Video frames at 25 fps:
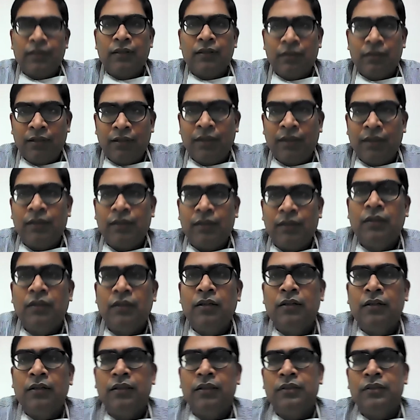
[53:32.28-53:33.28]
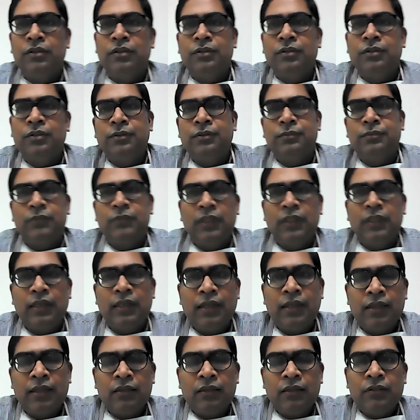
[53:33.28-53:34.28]
Right. So
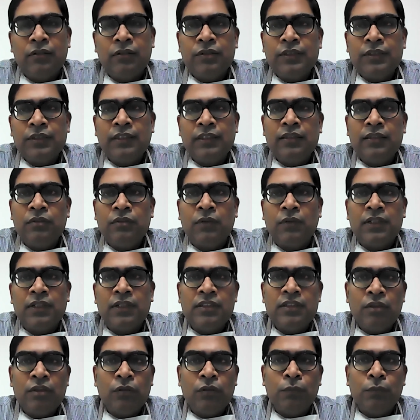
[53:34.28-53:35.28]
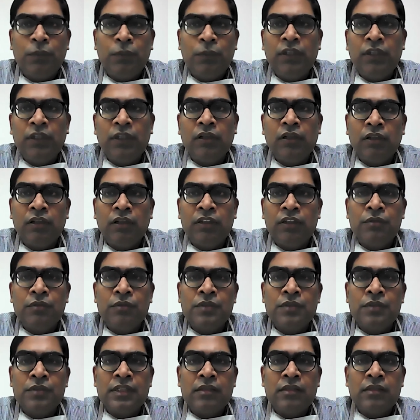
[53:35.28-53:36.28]
another question is, what is your opinion on
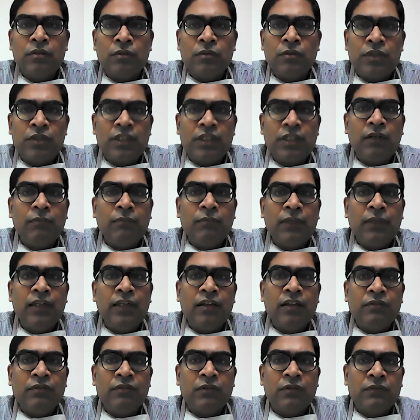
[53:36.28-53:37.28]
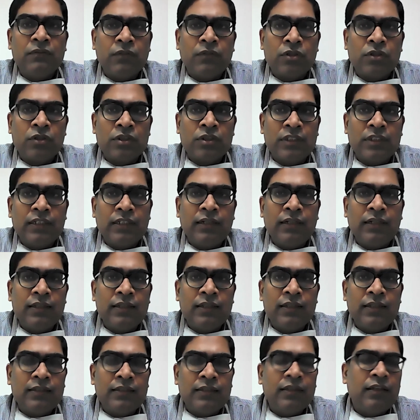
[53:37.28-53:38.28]
using social media for fostering
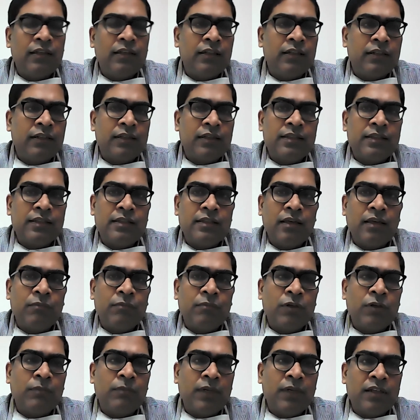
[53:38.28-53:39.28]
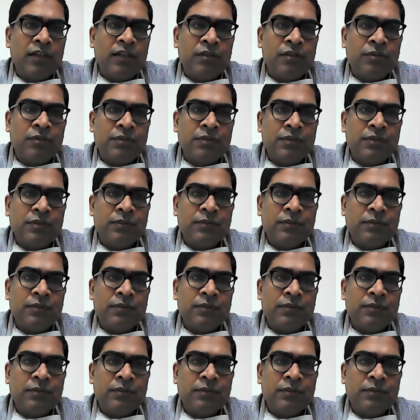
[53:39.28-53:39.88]
digital literacy among medicals?